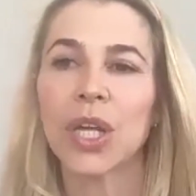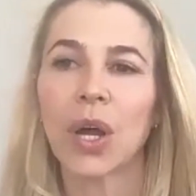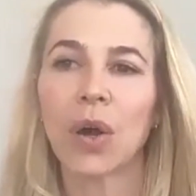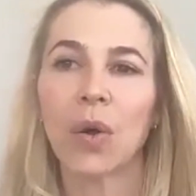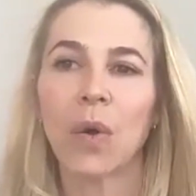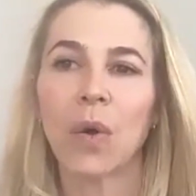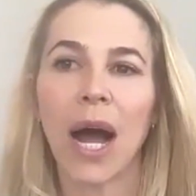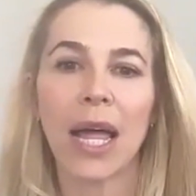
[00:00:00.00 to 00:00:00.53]

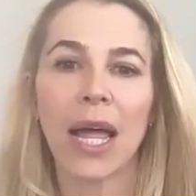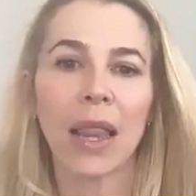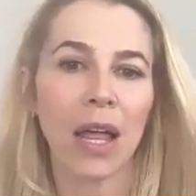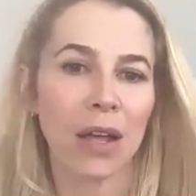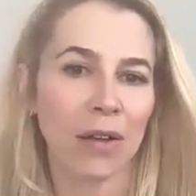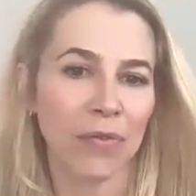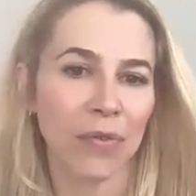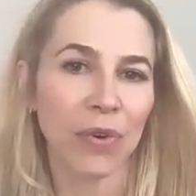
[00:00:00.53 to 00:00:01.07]
So I
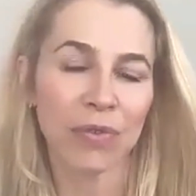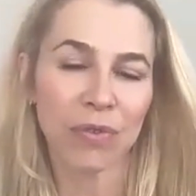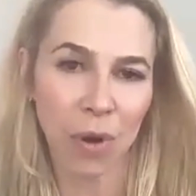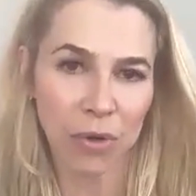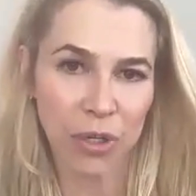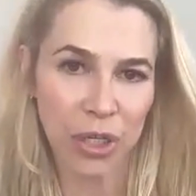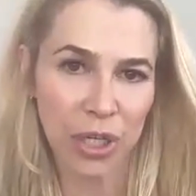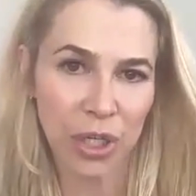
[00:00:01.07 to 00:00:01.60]
love
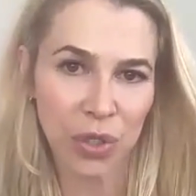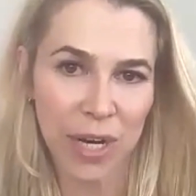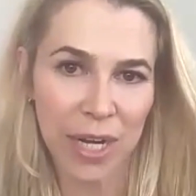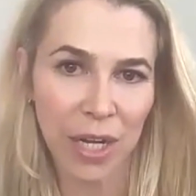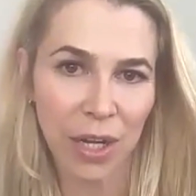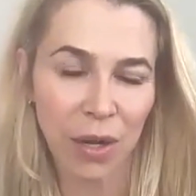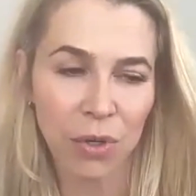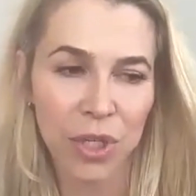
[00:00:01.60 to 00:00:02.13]
coaching and
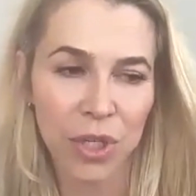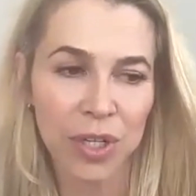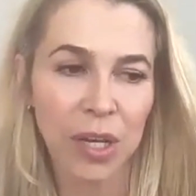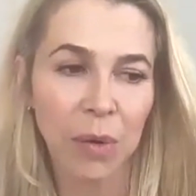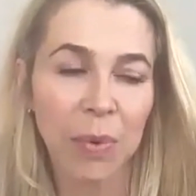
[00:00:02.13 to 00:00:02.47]
training coaches.